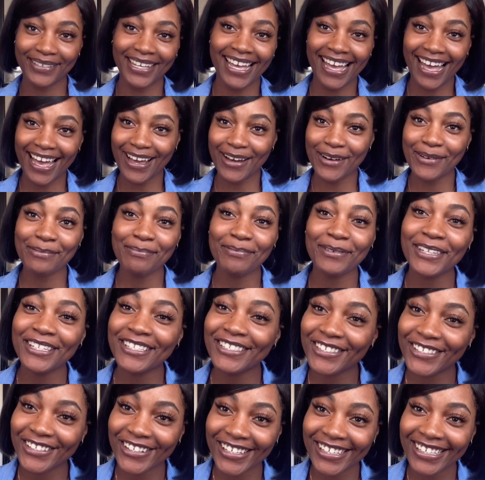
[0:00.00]
I hope you
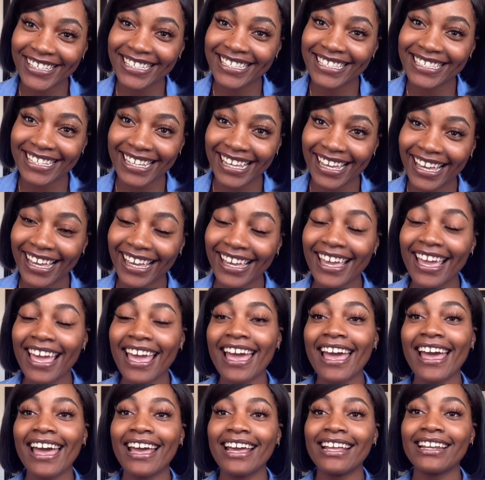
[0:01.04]
enjoy your stay
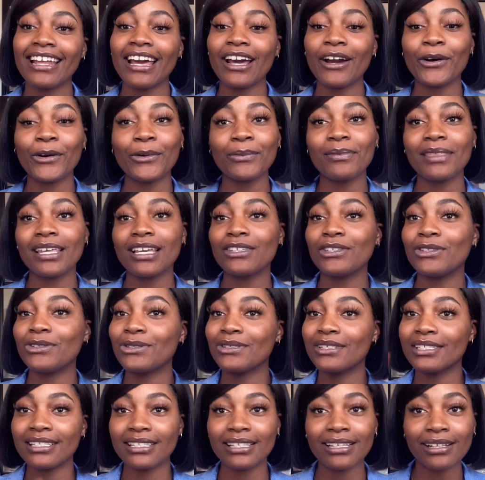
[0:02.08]
and I hope that you
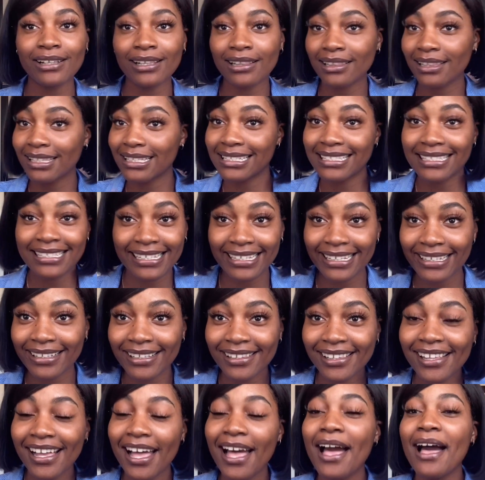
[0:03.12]
seal this
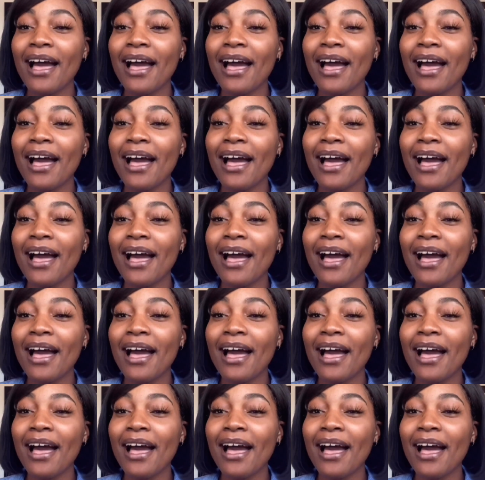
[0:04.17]
deal